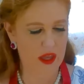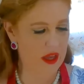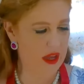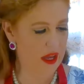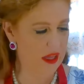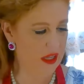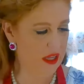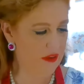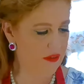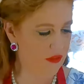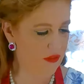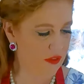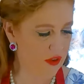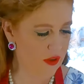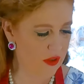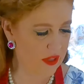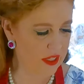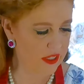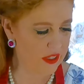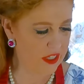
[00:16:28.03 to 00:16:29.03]
I love the
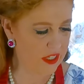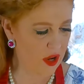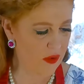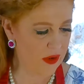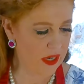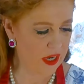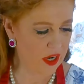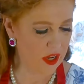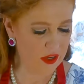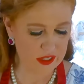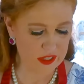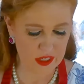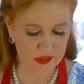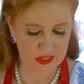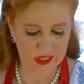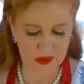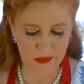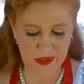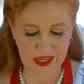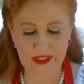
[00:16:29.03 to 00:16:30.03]
feel of this dough, and it also
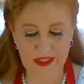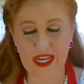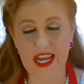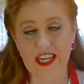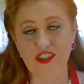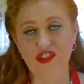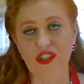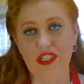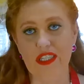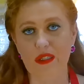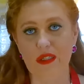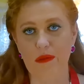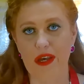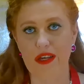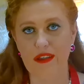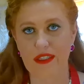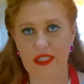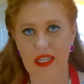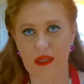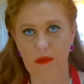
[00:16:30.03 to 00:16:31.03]
smells, it actually
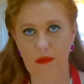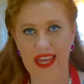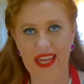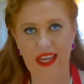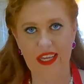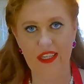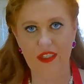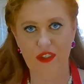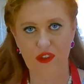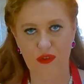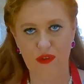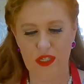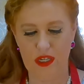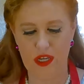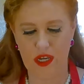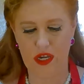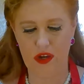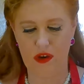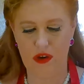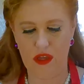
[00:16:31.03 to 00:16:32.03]
smells like pastry
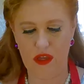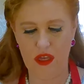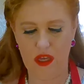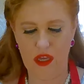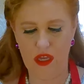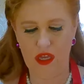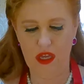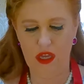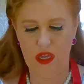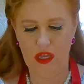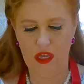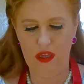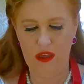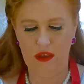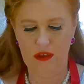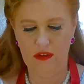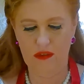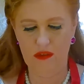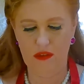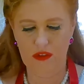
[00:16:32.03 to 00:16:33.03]
dough.
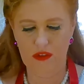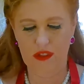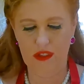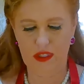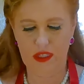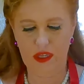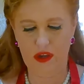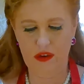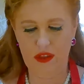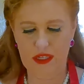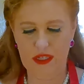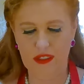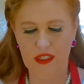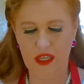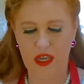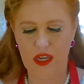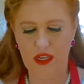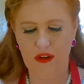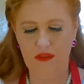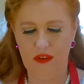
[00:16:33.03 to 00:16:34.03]
So that's
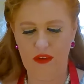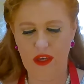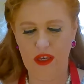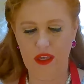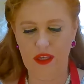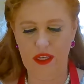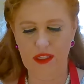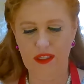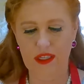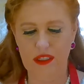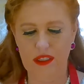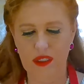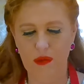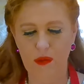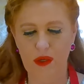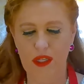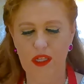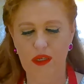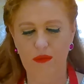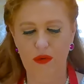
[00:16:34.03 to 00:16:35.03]
kind of a, it doesn't
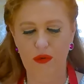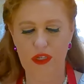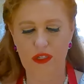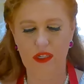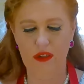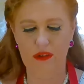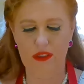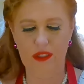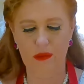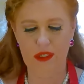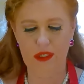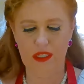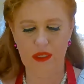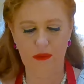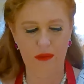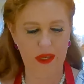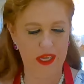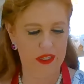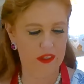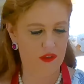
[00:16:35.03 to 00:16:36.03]
smell like bread dough, it smells
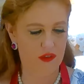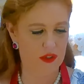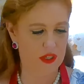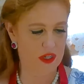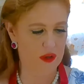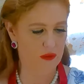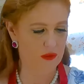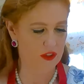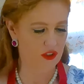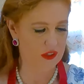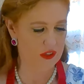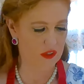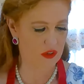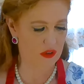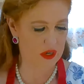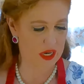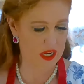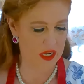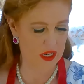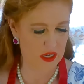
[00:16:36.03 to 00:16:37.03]
like pastry dough, which is
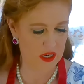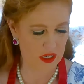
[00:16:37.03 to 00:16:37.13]
great.